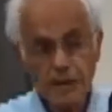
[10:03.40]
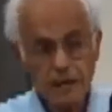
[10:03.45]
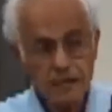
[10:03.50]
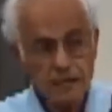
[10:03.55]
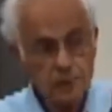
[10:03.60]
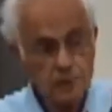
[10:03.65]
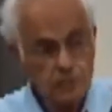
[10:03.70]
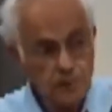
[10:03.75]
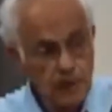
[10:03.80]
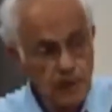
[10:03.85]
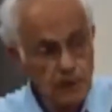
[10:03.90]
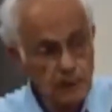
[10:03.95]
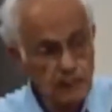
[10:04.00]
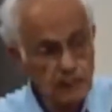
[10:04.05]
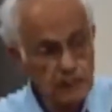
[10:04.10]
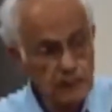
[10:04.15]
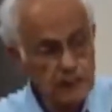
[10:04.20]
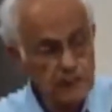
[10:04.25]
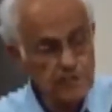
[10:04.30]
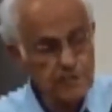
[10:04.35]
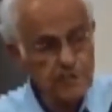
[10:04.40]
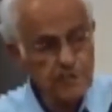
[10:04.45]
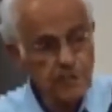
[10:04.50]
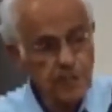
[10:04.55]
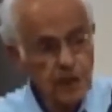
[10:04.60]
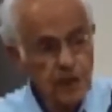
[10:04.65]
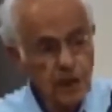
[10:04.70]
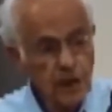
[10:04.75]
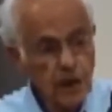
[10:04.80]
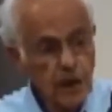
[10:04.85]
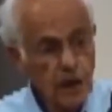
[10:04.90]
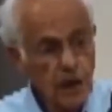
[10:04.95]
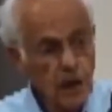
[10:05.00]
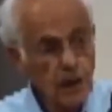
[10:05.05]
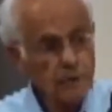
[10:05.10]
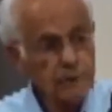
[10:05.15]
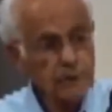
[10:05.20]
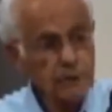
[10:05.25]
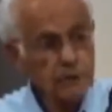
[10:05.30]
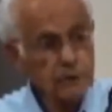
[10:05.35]
the expulsion
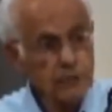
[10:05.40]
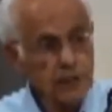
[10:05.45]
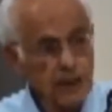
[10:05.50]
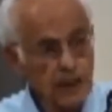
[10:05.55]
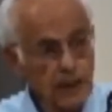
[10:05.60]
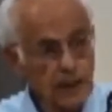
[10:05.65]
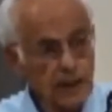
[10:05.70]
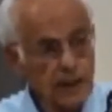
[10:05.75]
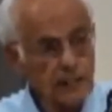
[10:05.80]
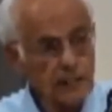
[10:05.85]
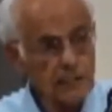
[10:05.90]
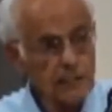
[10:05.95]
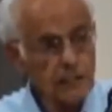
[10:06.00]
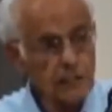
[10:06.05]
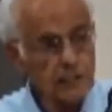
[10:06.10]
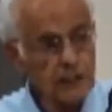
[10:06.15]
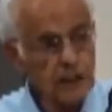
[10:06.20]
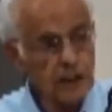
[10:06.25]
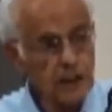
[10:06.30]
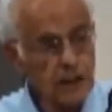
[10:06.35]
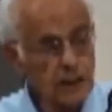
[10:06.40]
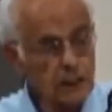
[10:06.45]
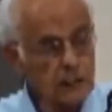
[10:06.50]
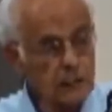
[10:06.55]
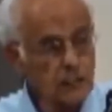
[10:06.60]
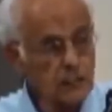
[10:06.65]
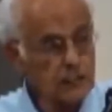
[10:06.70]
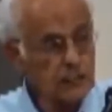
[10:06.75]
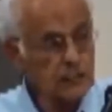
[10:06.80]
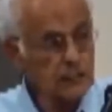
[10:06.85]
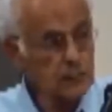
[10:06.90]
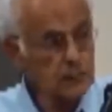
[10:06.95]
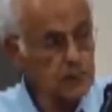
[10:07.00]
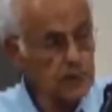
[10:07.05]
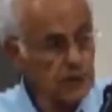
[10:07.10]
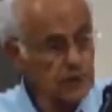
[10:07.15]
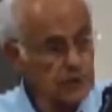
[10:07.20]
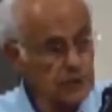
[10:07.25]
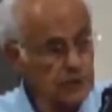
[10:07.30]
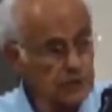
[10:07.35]
of Ishmael from the house of his
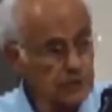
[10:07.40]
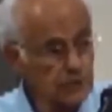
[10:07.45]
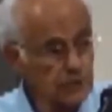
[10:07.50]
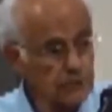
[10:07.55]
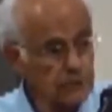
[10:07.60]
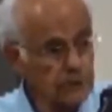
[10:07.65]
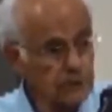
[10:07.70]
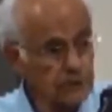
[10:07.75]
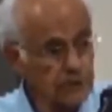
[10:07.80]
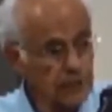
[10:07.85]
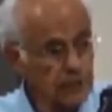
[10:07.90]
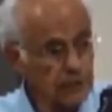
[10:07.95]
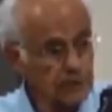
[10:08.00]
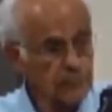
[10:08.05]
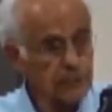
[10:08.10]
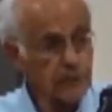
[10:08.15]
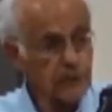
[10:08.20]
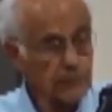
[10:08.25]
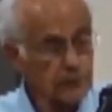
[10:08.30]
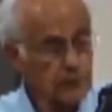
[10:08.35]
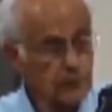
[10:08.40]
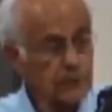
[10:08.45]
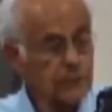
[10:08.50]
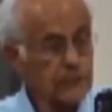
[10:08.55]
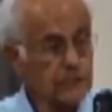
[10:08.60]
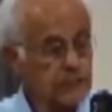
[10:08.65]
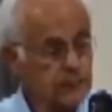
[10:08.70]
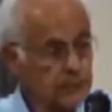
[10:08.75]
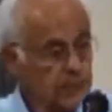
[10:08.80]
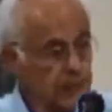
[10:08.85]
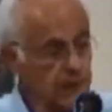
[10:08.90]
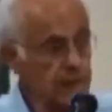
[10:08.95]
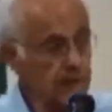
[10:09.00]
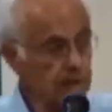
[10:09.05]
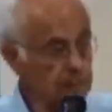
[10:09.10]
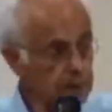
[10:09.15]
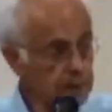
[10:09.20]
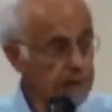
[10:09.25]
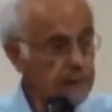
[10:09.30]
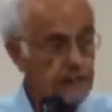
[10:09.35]
parents, of his house of his
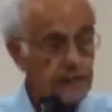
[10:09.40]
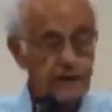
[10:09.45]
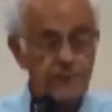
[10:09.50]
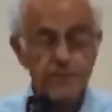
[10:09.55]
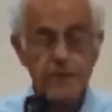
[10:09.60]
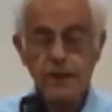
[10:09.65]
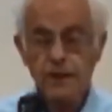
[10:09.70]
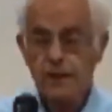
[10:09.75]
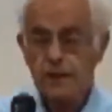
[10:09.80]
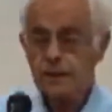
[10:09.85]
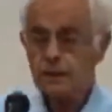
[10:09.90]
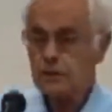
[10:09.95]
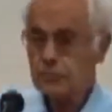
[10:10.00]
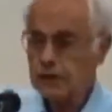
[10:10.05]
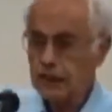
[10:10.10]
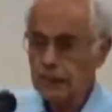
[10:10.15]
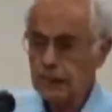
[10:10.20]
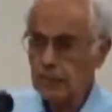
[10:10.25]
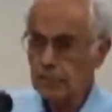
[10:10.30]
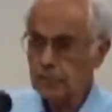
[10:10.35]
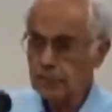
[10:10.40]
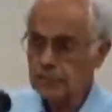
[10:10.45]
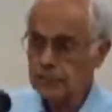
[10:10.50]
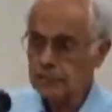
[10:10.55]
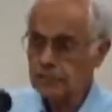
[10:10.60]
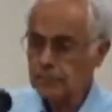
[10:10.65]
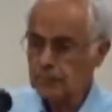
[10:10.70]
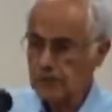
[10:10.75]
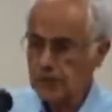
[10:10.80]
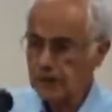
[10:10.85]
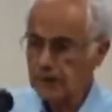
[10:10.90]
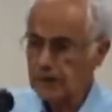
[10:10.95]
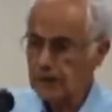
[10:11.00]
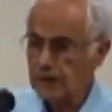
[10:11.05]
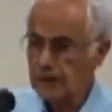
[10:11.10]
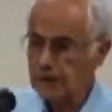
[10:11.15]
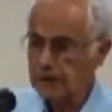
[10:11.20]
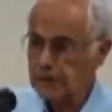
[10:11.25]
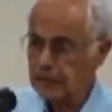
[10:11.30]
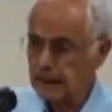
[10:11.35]
father rather, together with his
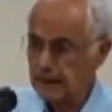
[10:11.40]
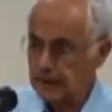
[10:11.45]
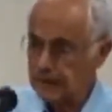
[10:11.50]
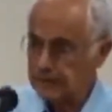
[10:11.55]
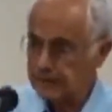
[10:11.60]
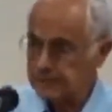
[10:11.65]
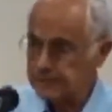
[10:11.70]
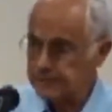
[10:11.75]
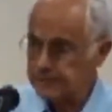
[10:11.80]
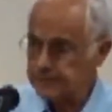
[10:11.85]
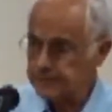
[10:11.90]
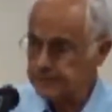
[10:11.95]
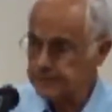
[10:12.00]
mother Hagar.